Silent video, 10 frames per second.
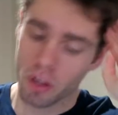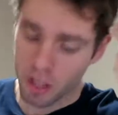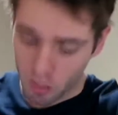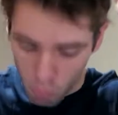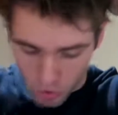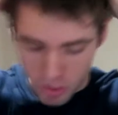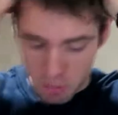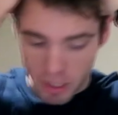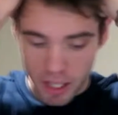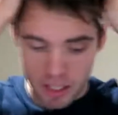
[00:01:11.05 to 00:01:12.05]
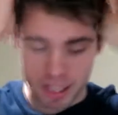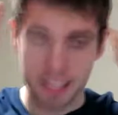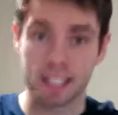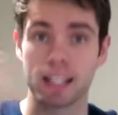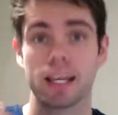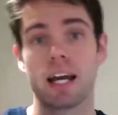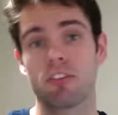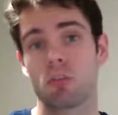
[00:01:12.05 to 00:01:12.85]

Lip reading: And what this means is that they have